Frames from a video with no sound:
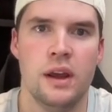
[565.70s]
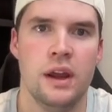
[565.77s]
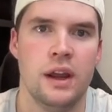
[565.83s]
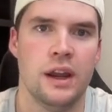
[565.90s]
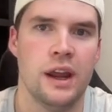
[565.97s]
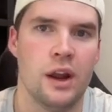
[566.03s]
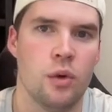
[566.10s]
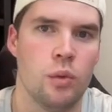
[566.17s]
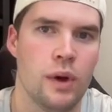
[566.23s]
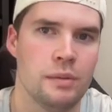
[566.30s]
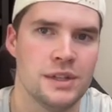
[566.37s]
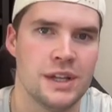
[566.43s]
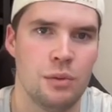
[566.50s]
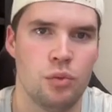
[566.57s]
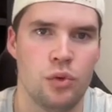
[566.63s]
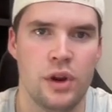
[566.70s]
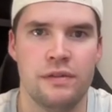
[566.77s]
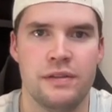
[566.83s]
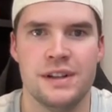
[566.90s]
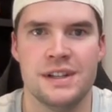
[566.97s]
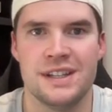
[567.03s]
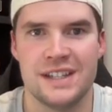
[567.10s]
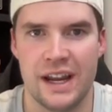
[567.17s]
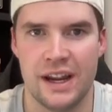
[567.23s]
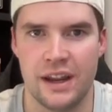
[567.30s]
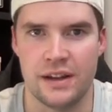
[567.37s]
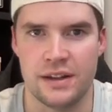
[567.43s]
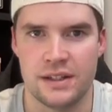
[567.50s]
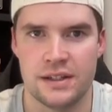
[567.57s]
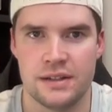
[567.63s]
and get a website brief in
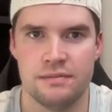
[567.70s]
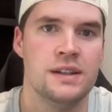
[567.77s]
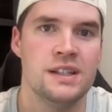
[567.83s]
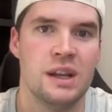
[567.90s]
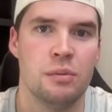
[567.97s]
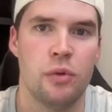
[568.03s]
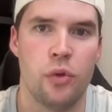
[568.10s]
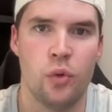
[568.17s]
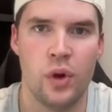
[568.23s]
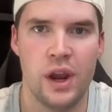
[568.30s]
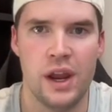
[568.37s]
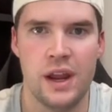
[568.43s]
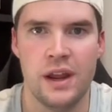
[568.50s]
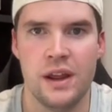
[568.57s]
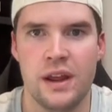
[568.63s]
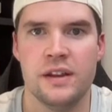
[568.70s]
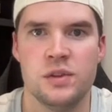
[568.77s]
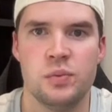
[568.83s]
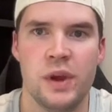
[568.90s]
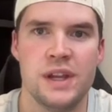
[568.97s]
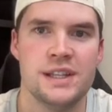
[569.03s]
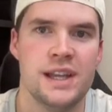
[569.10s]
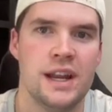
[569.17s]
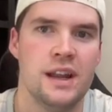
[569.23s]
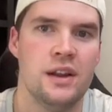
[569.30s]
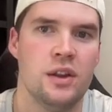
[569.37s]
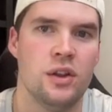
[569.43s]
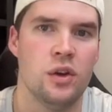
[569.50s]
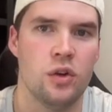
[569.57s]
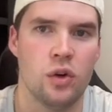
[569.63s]
seconds. Step 3 is paste that
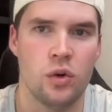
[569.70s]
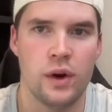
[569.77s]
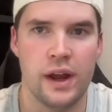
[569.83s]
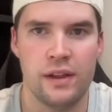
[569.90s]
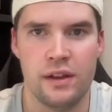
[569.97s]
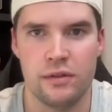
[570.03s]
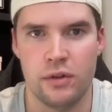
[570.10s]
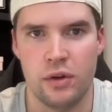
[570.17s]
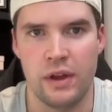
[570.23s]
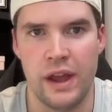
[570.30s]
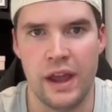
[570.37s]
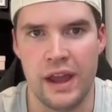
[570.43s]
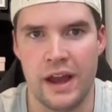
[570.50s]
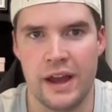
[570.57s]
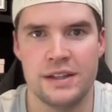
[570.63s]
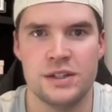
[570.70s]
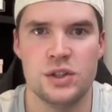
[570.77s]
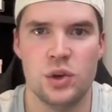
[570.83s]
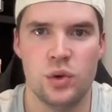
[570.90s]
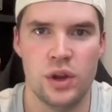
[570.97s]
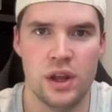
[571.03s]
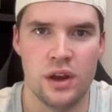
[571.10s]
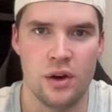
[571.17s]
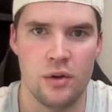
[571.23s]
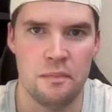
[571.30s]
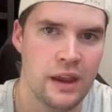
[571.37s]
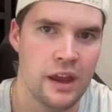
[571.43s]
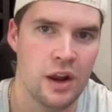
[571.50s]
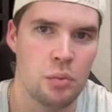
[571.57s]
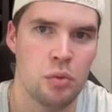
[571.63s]
into the GoHighLevel AI Studio,
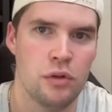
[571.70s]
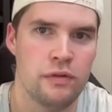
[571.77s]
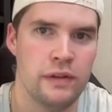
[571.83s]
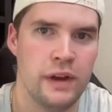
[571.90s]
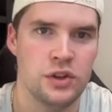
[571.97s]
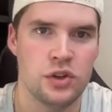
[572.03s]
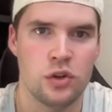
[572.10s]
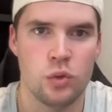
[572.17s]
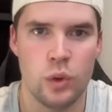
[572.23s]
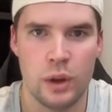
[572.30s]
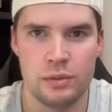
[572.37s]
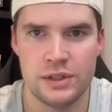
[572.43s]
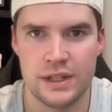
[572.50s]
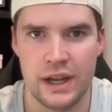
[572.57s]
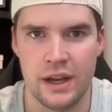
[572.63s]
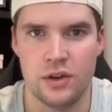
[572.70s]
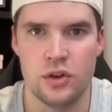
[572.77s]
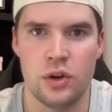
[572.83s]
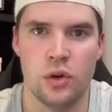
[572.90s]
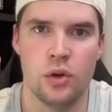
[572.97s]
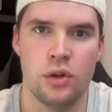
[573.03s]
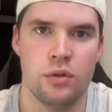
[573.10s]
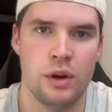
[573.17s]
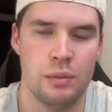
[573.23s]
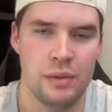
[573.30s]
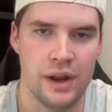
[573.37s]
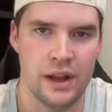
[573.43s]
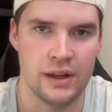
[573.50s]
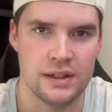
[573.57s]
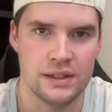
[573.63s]
get a professional website in 2 to 3
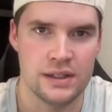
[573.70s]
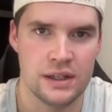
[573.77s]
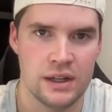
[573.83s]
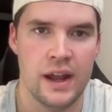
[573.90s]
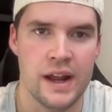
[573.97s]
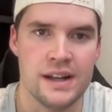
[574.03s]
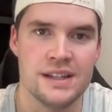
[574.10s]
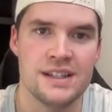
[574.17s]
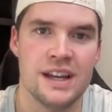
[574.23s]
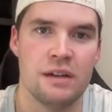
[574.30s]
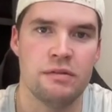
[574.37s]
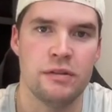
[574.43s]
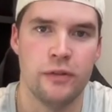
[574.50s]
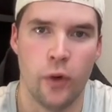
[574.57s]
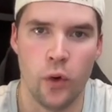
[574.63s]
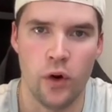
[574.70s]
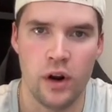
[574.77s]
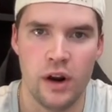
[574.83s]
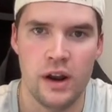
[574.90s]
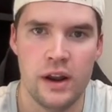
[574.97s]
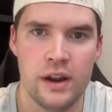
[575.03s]
minutes. And step 4